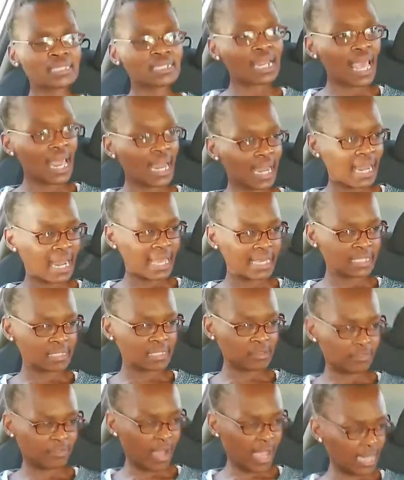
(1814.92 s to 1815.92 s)
Until I
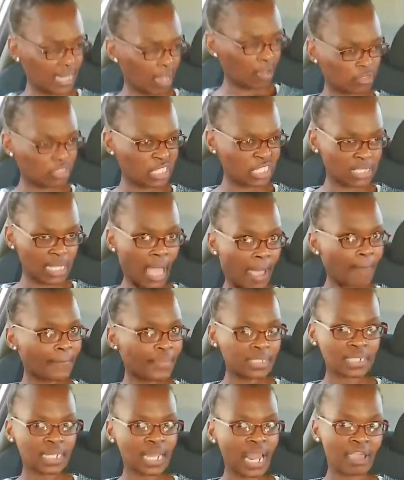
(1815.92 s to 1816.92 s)
later find out it
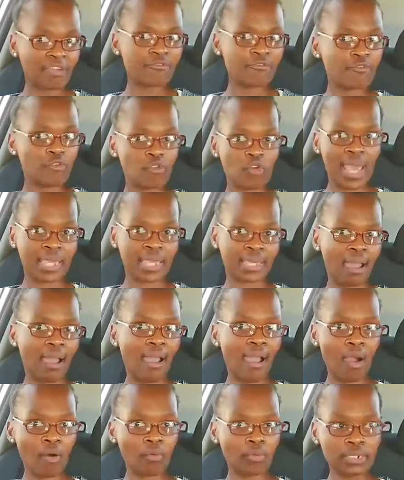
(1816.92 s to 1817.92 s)
happened like for
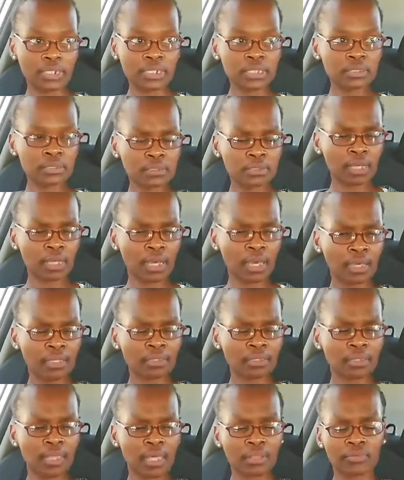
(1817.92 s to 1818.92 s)
like hours,
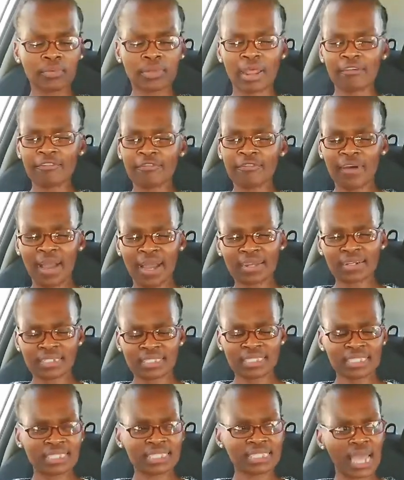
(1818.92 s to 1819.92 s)
and then when I
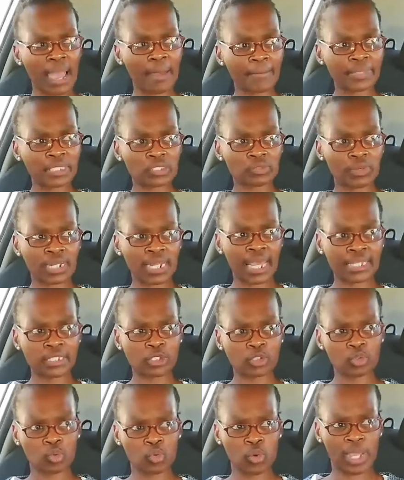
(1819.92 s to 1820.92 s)
found out the time, it's
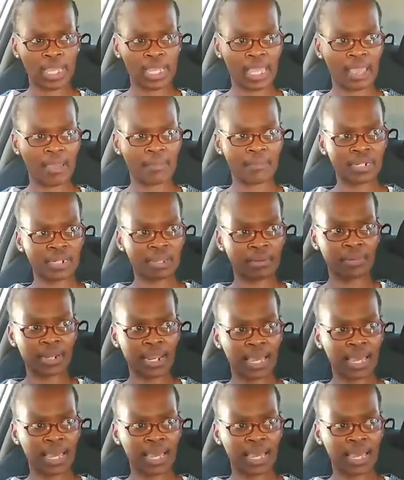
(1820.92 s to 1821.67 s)
about like 2 a.m.